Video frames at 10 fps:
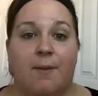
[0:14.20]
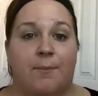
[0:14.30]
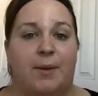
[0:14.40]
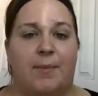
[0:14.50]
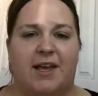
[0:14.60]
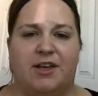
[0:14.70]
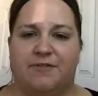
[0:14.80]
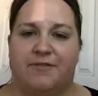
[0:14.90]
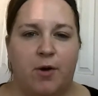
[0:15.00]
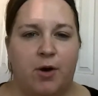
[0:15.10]
but make you
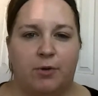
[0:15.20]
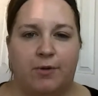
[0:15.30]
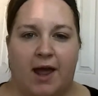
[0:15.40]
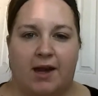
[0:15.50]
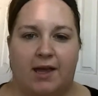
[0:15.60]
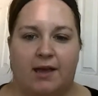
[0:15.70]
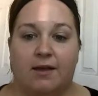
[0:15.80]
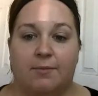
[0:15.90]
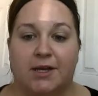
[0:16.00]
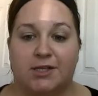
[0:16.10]
photo ready.
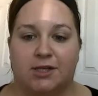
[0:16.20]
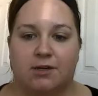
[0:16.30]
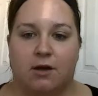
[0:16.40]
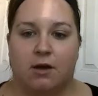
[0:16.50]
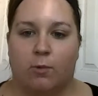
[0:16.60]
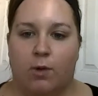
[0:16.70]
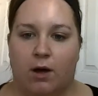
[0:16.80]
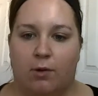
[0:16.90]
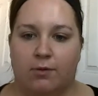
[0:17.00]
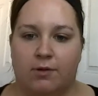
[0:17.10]
Make sure,
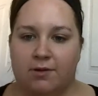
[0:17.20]
whoa,